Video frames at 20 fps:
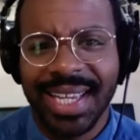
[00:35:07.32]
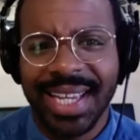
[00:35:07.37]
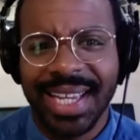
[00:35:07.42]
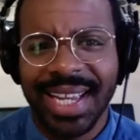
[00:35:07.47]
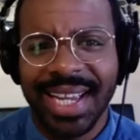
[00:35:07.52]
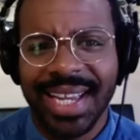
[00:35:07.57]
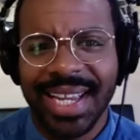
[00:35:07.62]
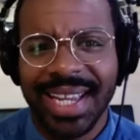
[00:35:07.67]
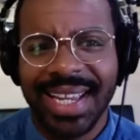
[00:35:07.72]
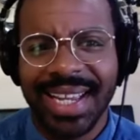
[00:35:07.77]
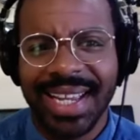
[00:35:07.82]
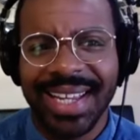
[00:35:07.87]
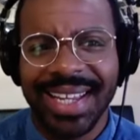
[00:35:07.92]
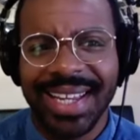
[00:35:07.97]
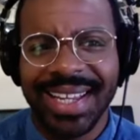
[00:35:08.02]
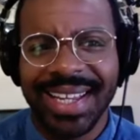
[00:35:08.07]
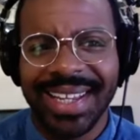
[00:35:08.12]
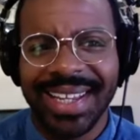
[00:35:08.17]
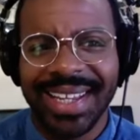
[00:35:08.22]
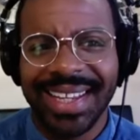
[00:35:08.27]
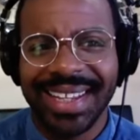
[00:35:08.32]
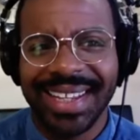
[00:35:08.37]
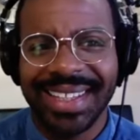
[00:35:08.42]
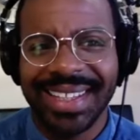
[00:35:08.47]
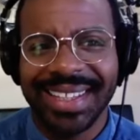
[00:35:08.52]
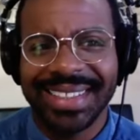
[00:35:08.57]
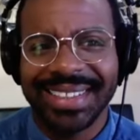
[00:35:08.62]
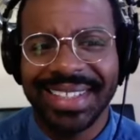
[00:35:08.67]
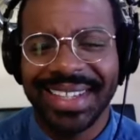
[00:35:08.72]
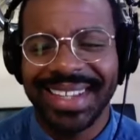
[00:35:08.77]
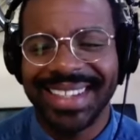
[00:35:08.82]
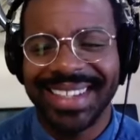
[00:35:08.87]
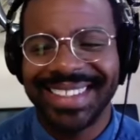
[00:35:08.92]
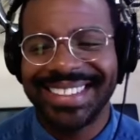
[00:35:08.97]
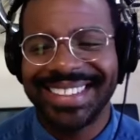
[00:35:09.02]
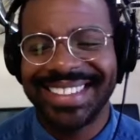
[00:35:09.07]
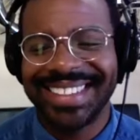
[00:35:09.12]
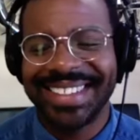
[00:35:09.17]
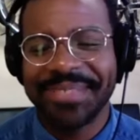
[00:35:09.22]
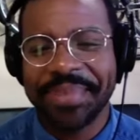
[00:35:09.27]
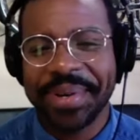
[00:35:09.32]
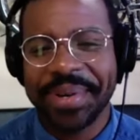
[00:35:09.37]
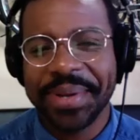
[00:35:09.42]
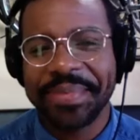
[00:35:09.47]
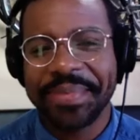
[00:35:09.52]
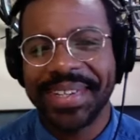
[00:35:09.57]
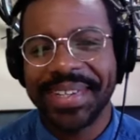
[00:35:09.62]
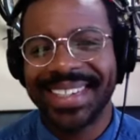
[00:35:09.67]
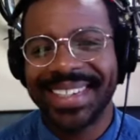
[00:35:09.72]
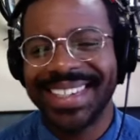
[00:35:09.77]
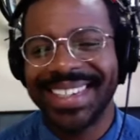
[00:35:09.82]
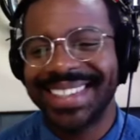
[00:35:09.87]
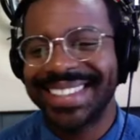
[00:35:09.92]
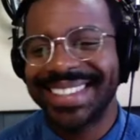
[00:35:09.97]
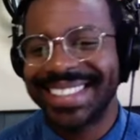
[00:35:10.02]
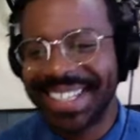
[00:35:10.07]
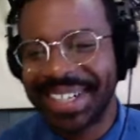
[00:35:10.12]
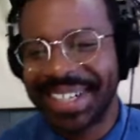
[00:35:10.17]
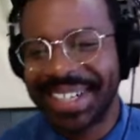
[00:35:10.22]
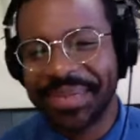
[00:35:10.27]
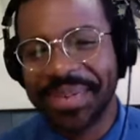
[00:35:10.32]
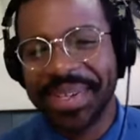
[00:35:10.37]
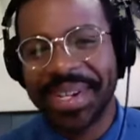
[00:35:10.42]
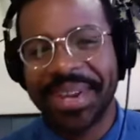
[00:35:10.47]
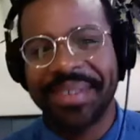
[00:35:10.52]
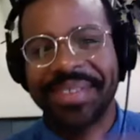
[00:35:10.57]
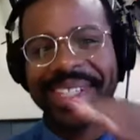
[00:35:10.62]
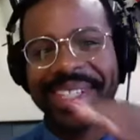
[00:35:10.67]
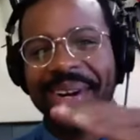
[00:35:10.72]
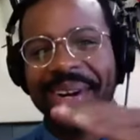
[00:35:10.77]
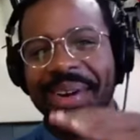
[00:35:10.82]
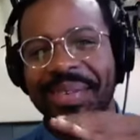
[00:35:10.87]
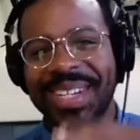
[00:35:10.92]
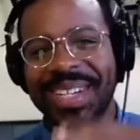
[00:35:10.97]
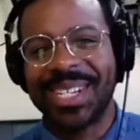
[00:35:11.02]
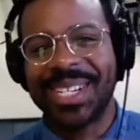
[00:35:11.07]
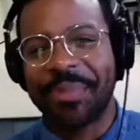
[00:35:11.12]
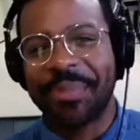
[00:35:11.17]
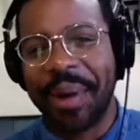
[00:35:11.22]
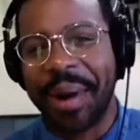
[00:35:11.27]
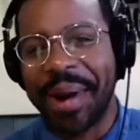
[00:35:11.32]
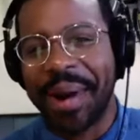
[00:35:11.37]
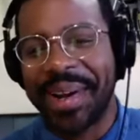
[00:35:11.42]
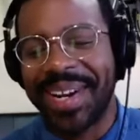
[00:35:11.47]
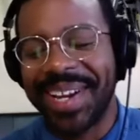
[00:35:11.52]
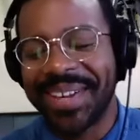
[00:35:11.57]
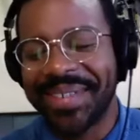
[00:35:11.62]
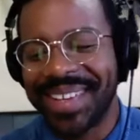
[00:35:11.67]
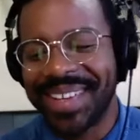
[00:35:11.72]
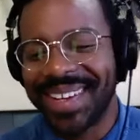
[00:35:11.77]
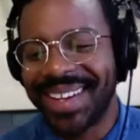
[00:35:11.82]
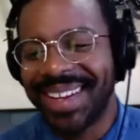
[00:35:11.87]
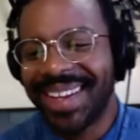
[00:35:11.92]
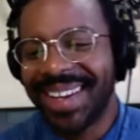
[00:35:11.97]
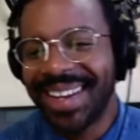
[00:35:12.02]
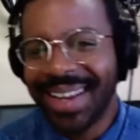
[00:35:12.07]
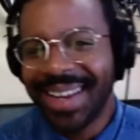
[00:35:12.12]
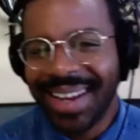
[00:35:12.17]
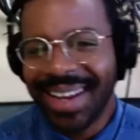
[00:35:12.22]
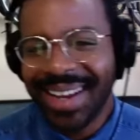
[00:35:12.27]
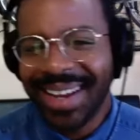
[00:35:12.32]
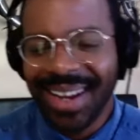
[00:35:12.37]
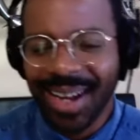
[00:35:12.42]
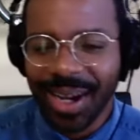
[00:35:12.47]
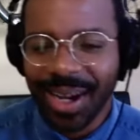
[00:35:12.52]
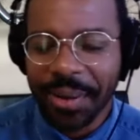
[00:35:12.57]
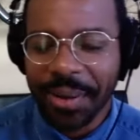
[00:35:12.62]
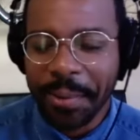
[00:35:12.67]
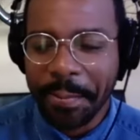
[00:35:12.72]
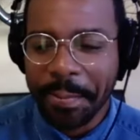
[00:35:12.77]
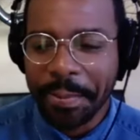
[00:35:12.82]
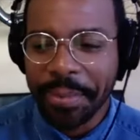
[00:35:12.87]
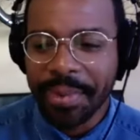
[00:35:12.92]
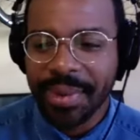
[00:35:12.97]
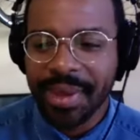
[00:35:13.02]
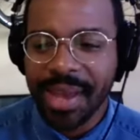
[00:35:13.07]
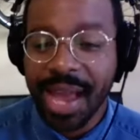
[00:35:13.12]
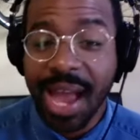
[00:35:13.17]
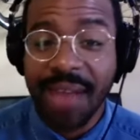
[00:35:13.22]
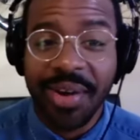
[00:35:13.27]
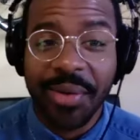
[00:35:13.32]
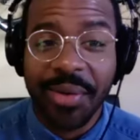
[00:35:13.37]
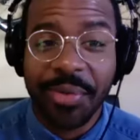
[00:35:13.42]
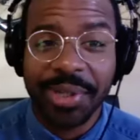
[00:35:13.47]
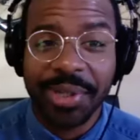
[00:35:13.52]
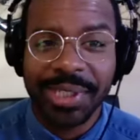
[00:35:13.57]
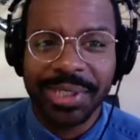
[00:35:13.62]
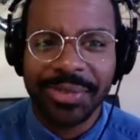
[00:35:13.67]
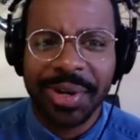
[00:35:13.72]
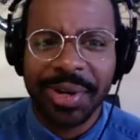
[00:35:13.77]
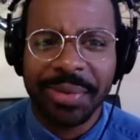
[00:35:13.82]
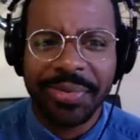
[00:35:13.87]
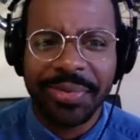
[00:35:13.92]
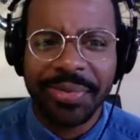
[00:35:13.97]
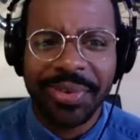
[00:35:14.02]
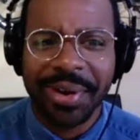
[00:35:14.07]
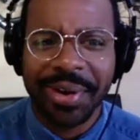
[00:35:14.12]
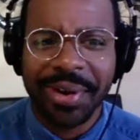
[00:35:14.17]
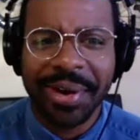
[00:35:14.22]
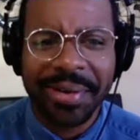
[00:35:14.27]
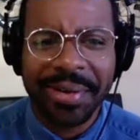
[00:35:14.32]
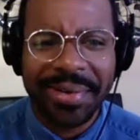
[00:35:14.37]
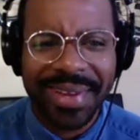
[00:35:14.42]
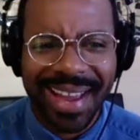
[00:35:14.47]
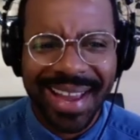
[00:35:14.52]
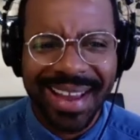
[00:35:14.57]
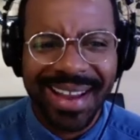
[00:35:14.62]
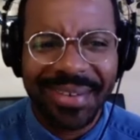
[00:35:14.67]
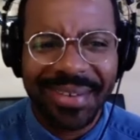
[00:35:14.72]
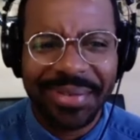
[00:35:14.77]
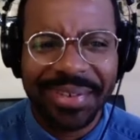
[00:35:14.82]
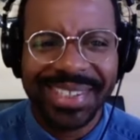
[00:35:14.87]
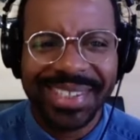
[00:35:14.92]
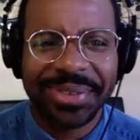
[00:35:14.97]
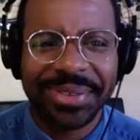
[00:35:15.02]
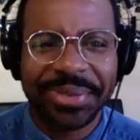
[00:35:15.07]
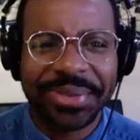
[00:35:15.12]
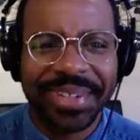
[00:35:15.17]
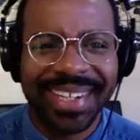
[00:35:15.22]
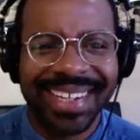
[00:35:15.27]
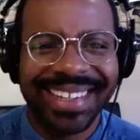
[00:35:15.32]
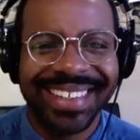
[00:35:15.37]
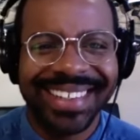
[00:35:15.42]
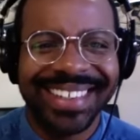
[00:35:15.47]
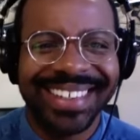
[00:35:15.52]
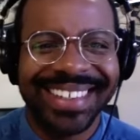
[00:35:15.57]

yeah, yeah, yeah, yeah, yeah. That's dense. Put put it in there so I can read over and go over each part of it. Um, have I wanted to quit before? Oh yeah, I wanted to quit.